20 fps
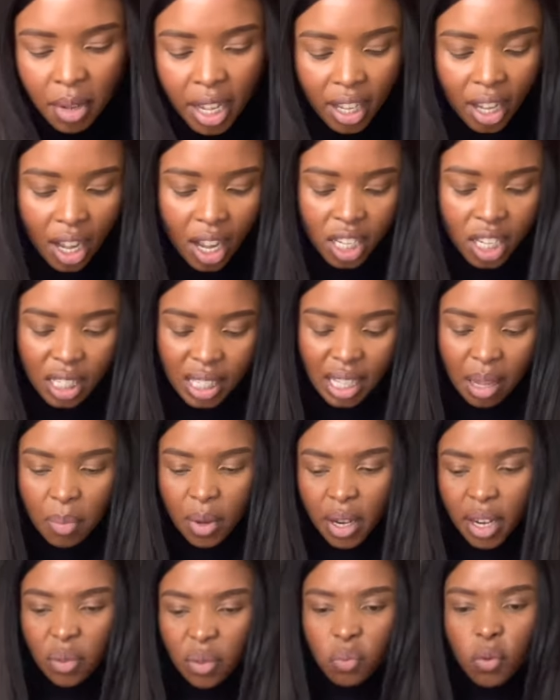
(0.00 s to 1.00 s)
my gosh,
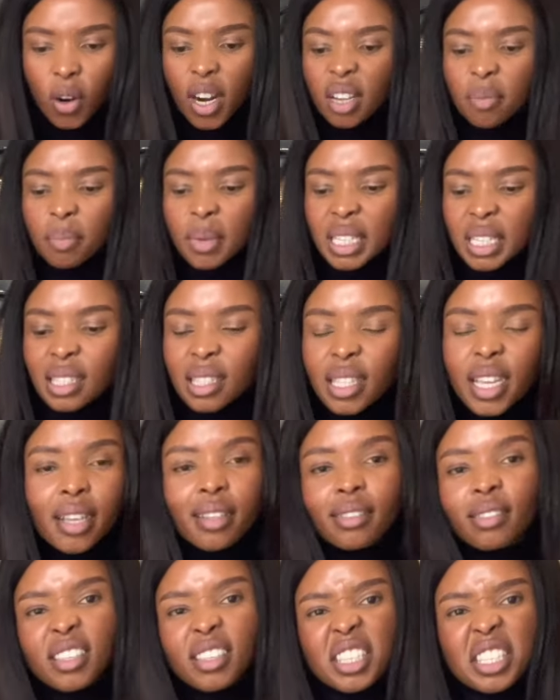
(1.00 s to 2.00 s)
someone at work must
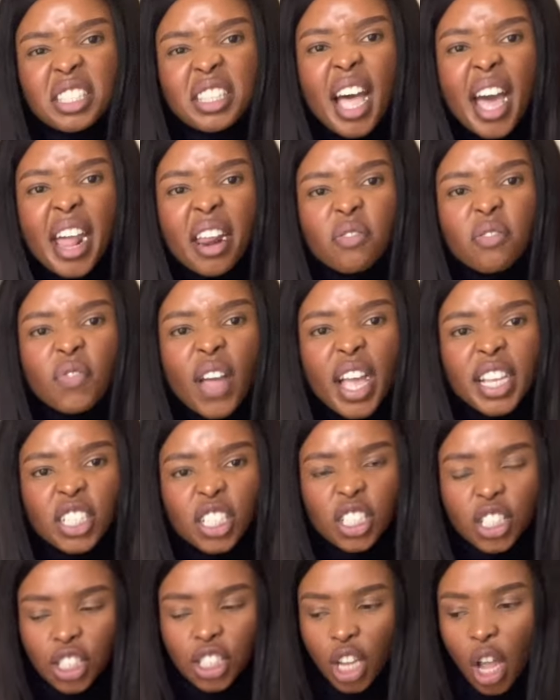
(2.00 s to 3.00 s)
think this is not a
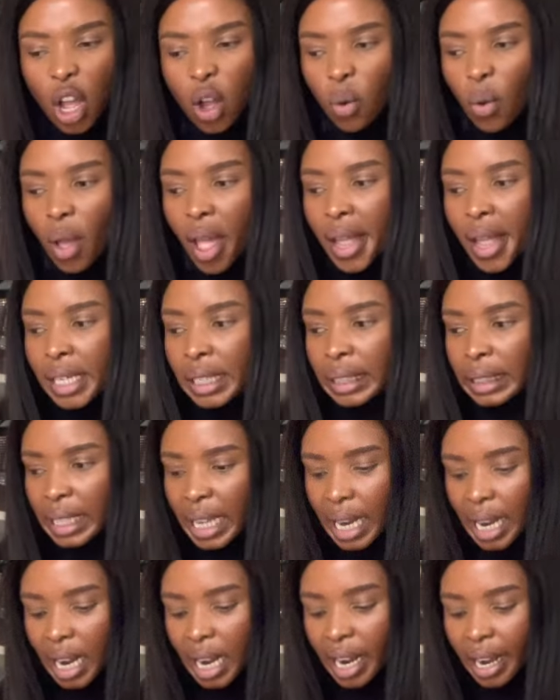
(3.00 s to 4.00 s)
fashion show.
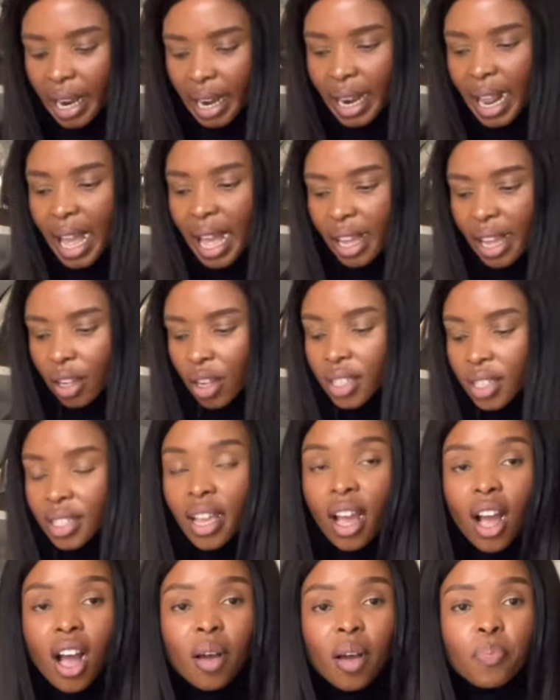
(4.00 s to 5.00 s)
Because
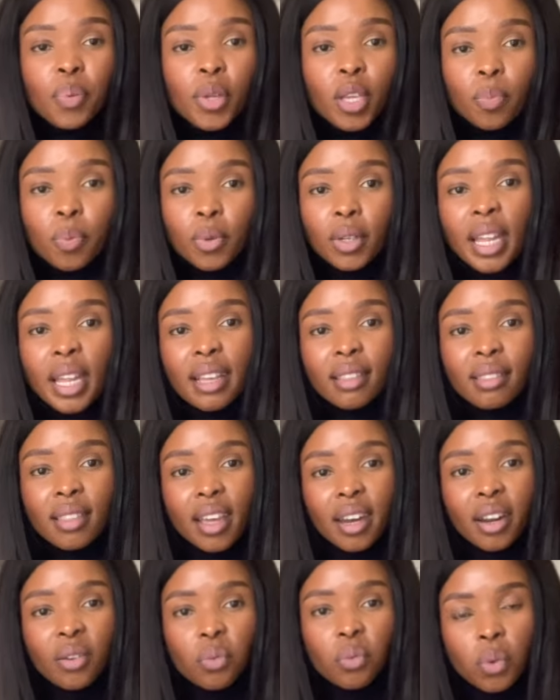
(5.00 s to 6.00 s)
there are people like
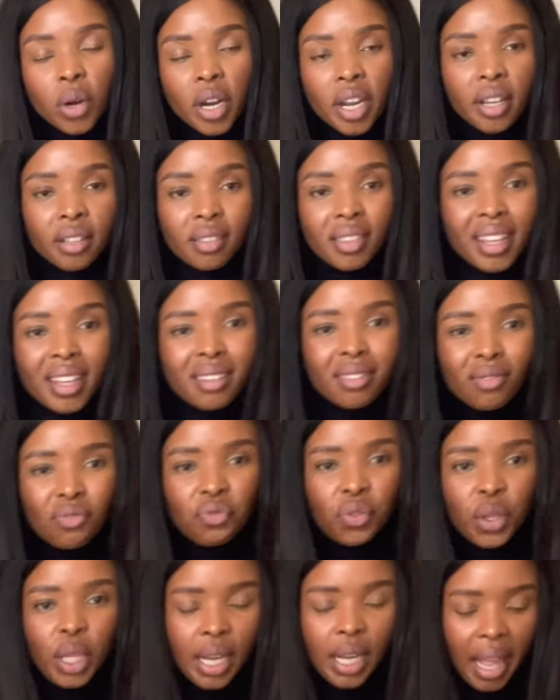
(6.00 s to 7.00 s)
that at work that
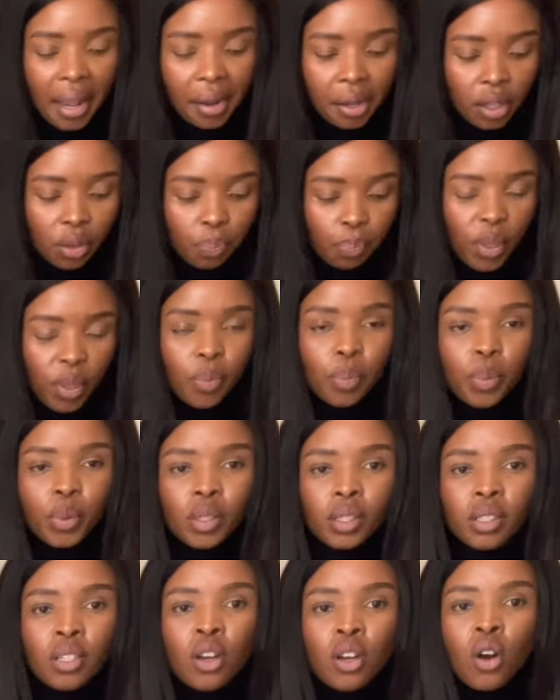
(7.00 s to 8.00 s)
feel like
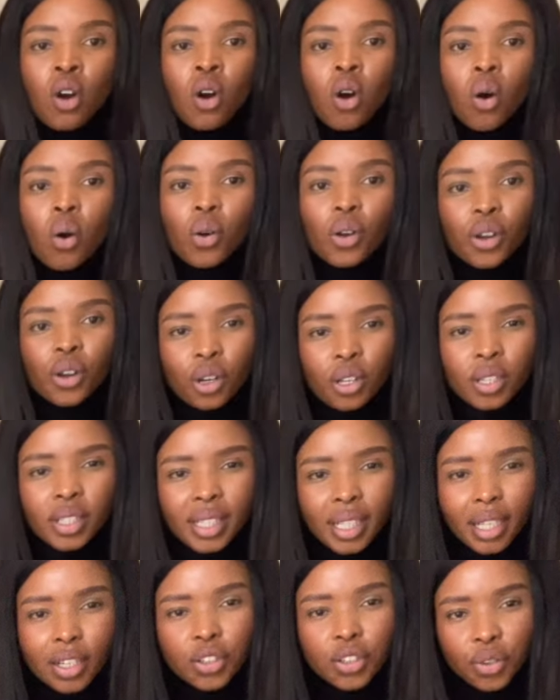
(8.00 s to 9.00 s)
people or girls
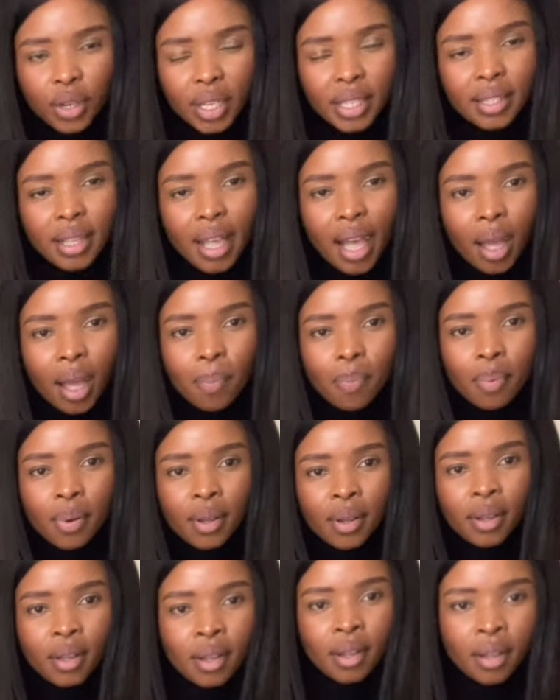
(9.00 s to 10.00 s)
that dress up
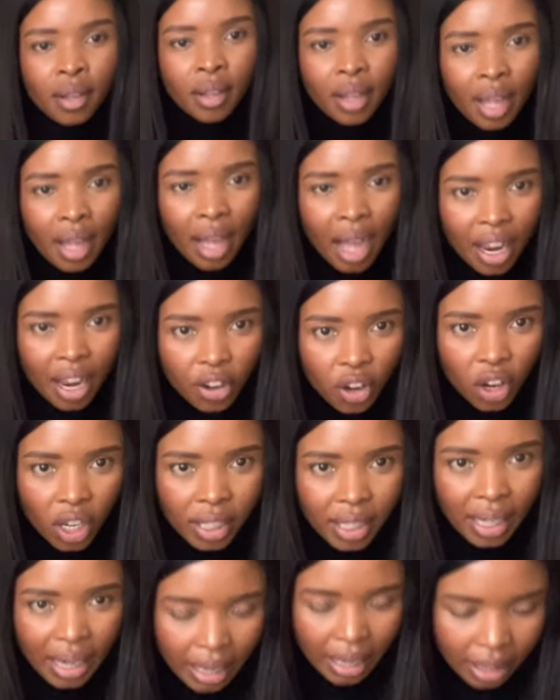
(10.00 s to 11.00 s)
are
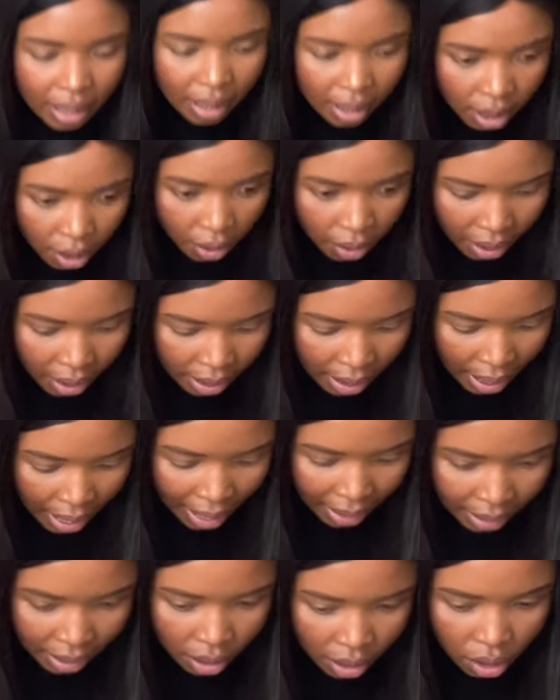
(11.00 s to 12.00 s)
not like serious
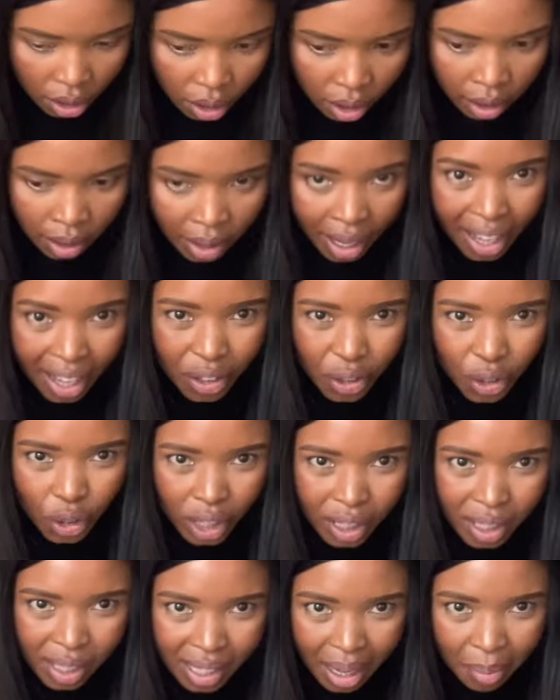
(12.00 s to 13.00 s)
hands. Like, you're
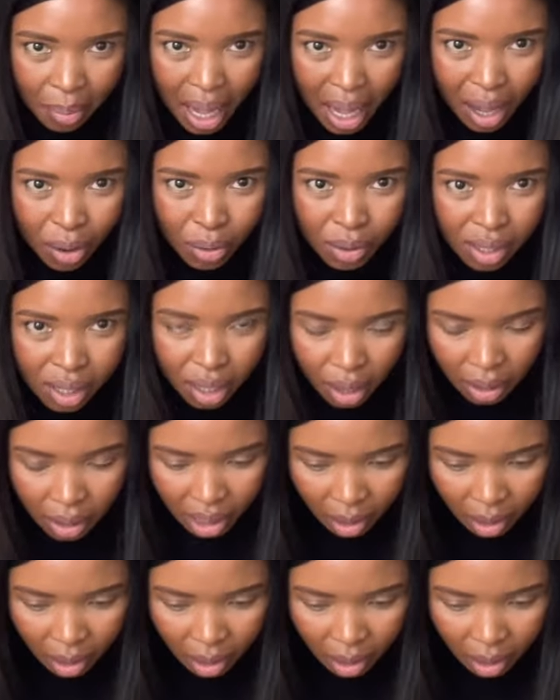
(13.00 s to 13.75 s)
not somehow serious